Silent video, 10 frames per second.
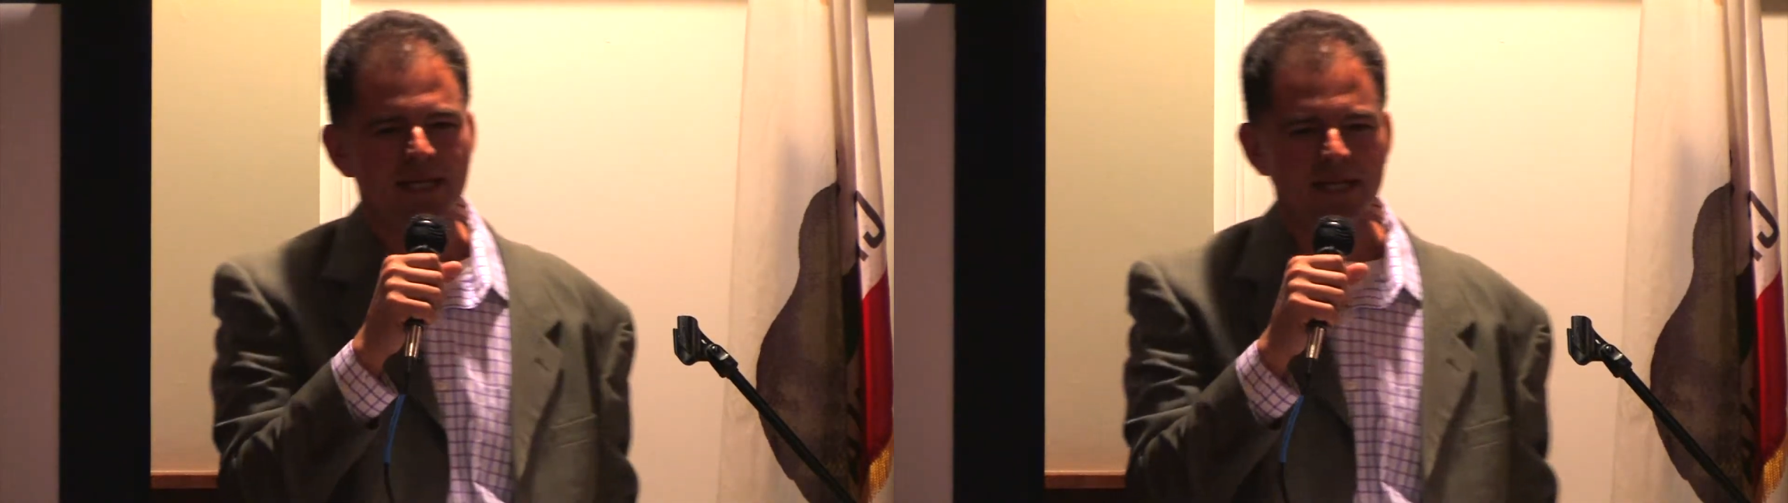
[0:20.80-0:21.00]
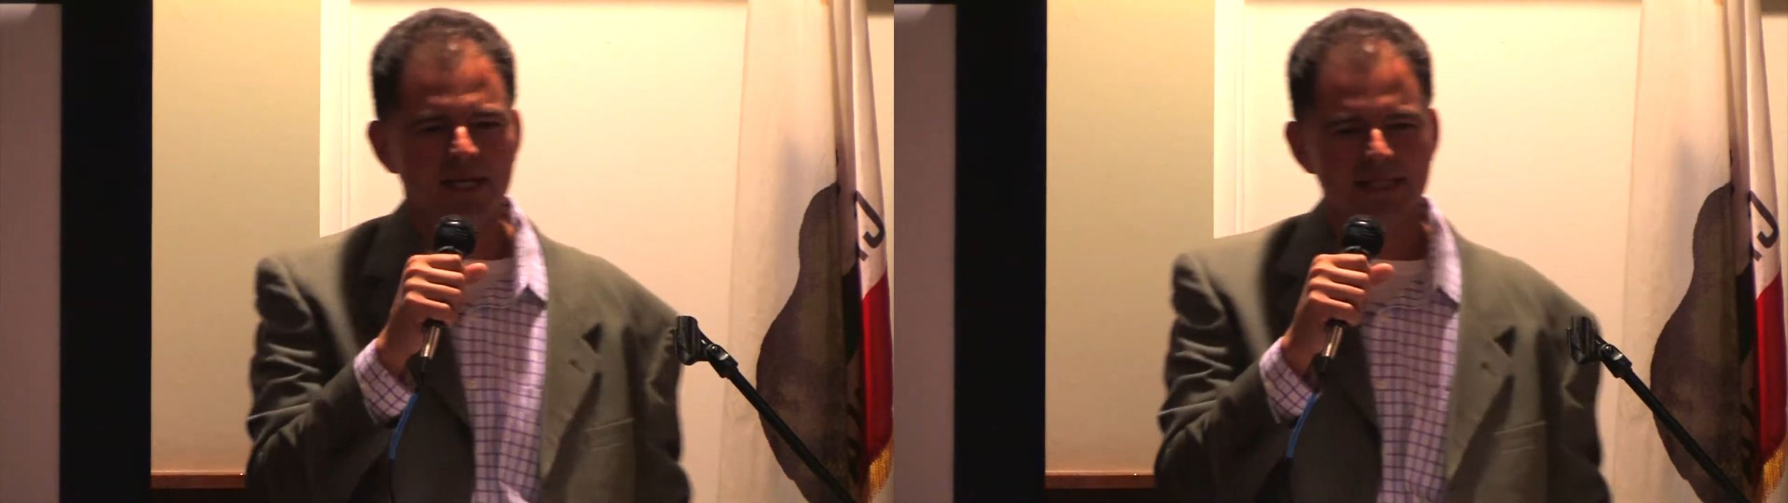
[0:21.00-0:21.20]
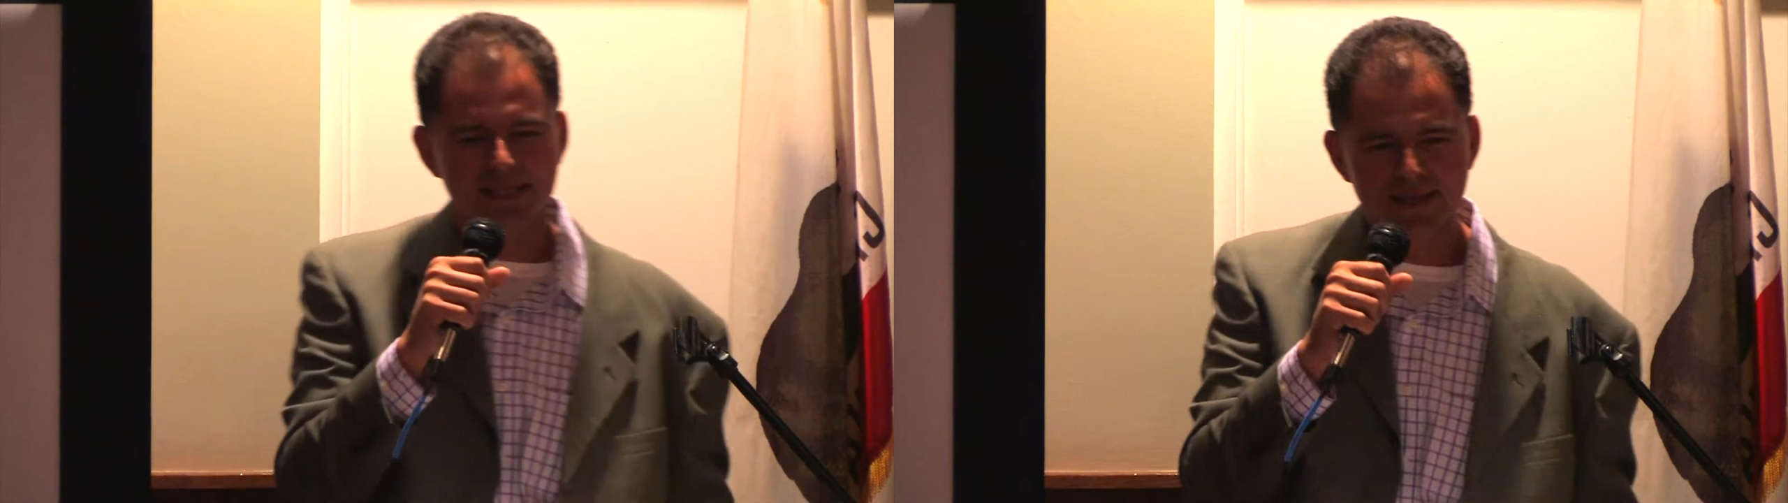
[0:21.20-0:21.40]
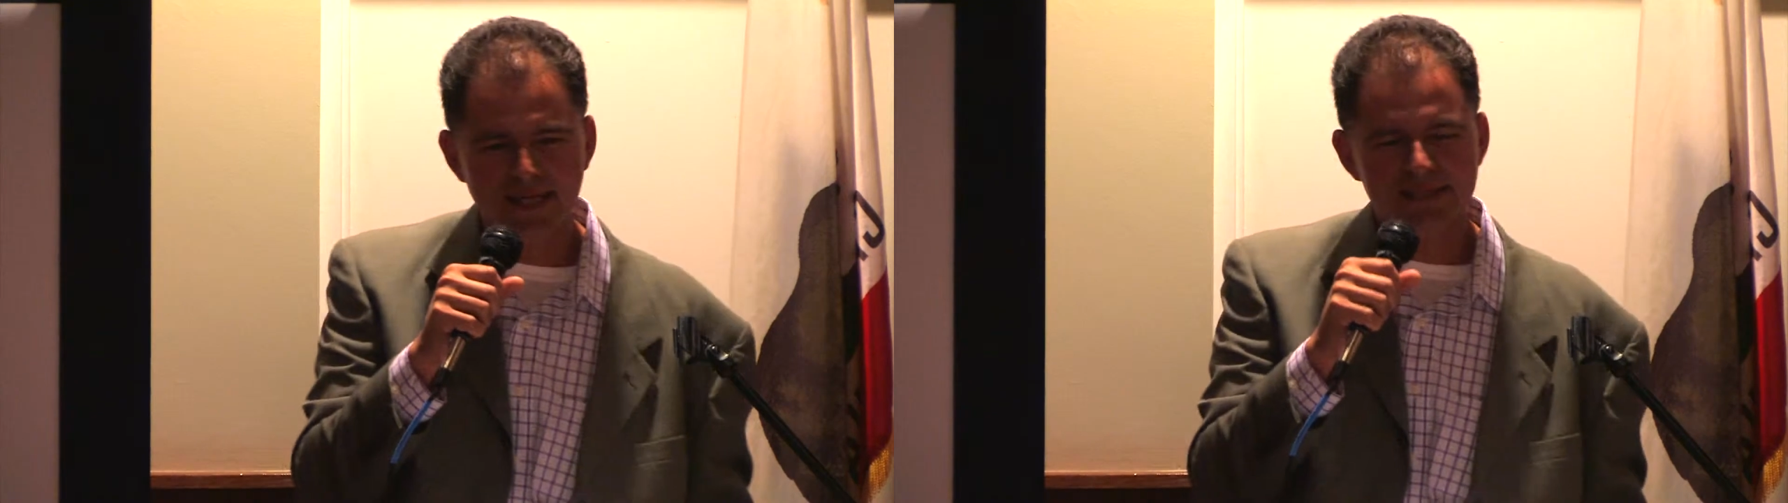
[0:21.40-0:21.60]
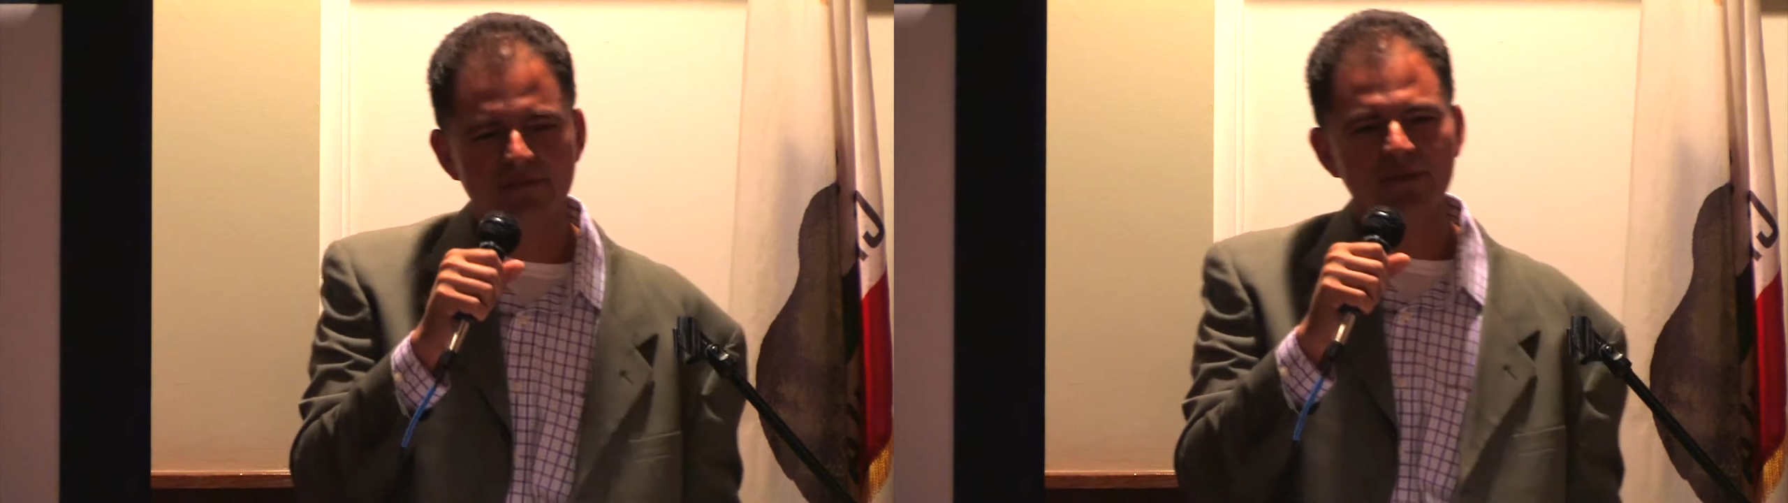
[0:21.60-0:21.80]
And I said,
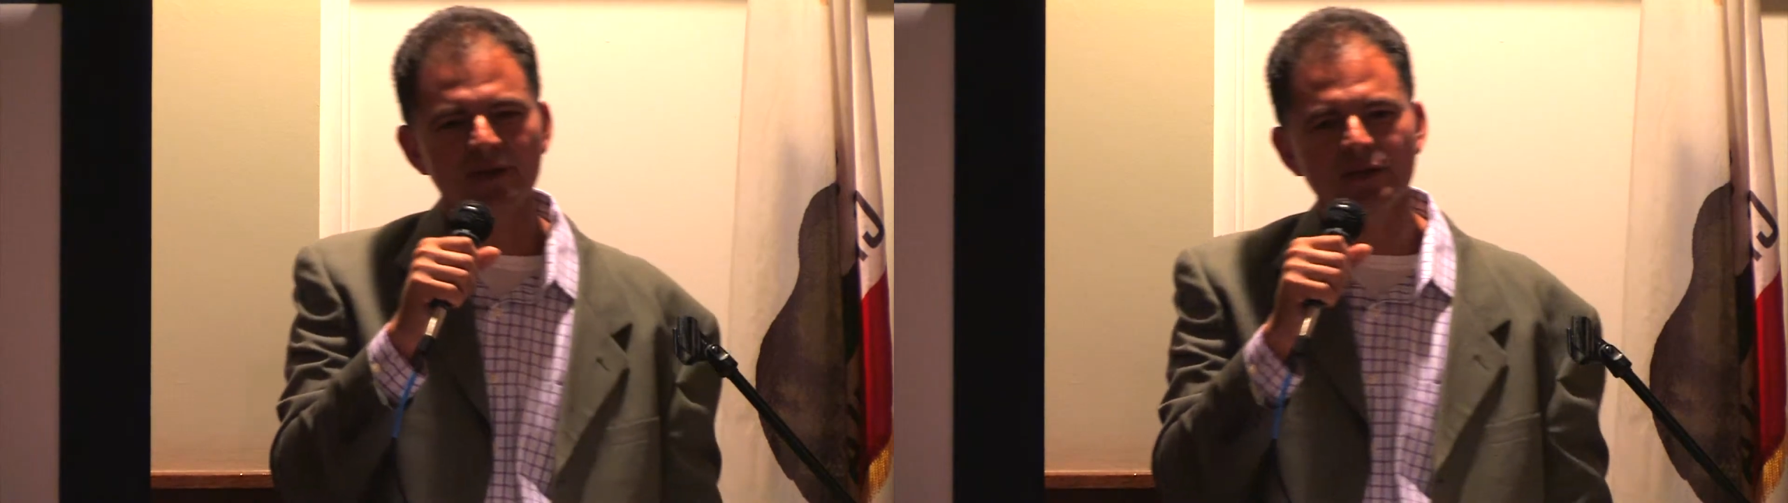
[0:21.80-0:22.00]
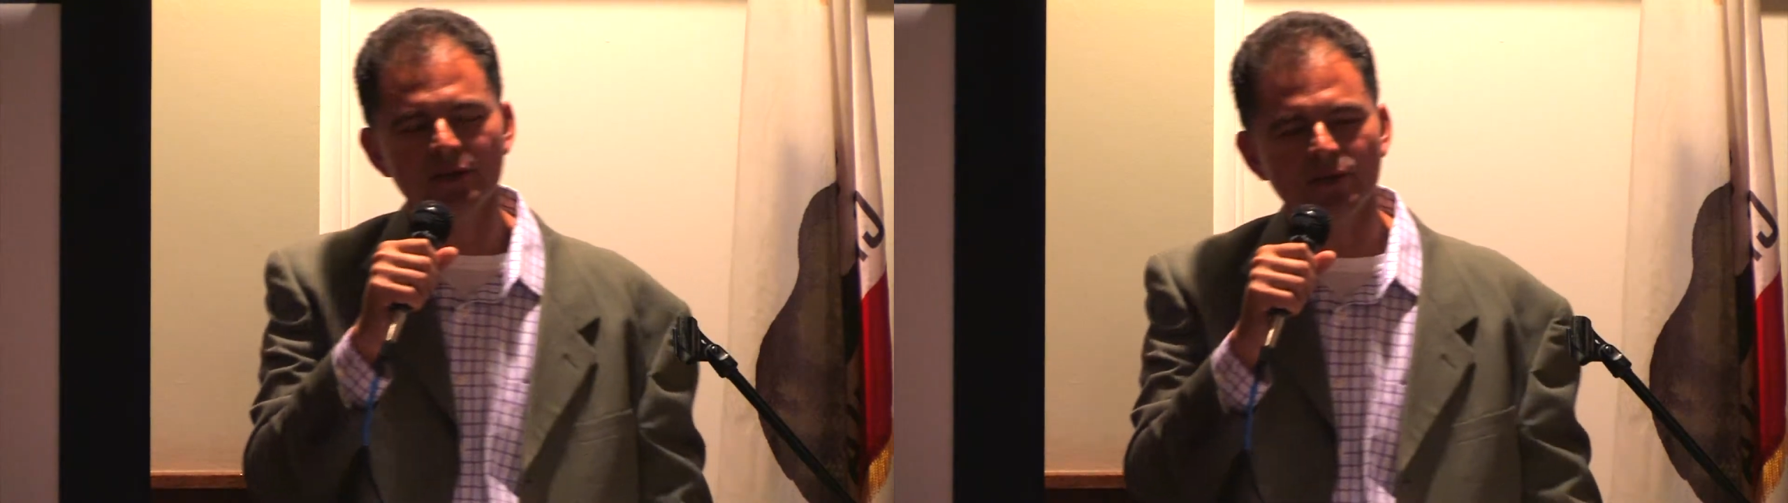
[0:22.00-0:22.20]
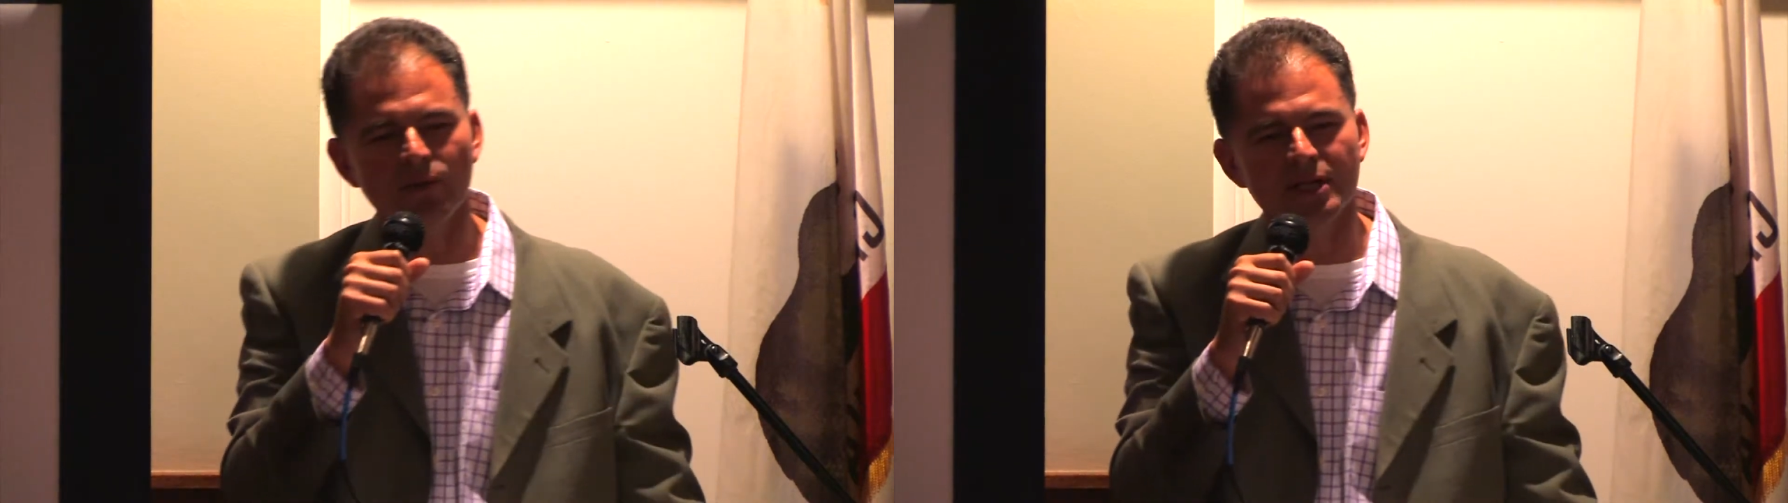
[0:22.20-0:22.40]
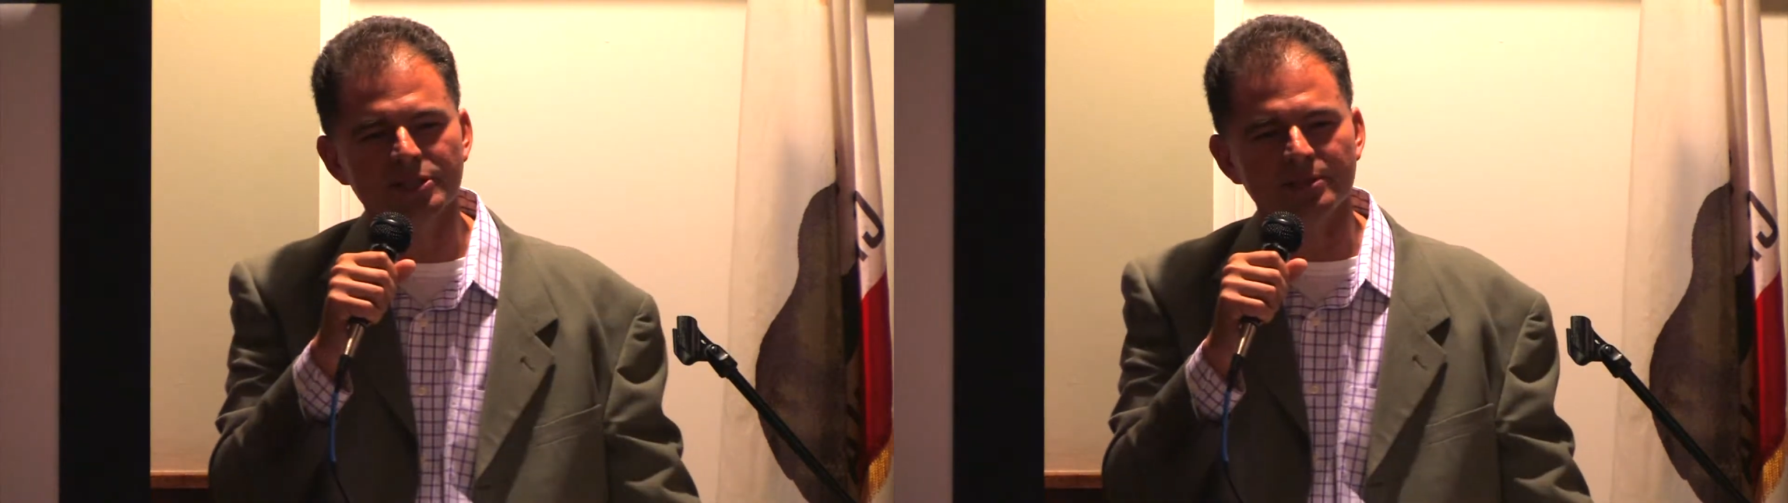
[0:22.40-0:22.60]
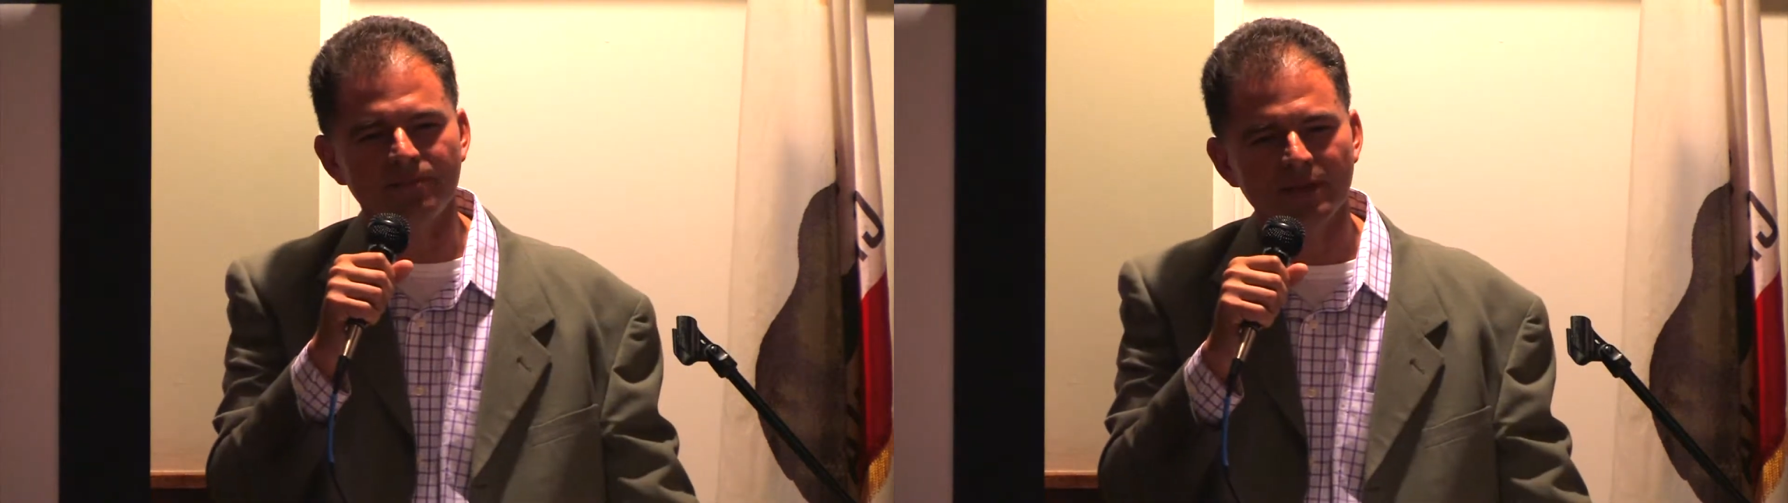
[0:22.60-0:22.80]
that's a very good
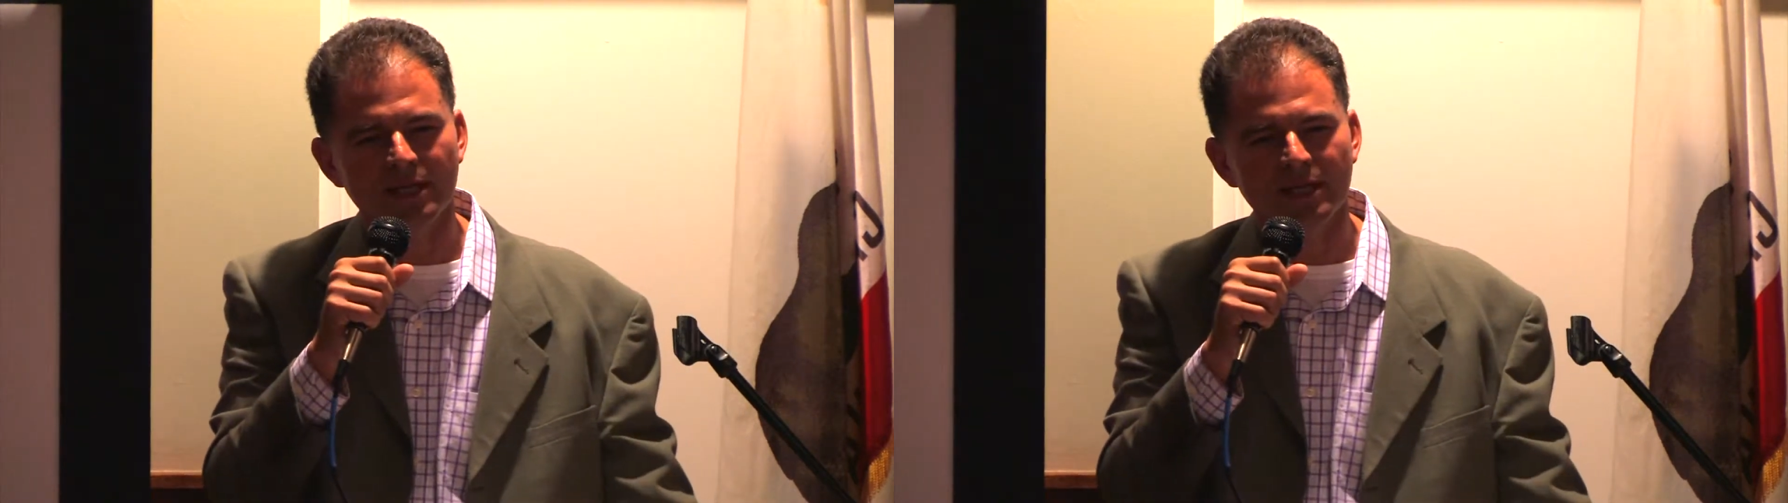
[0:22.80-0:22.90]
question.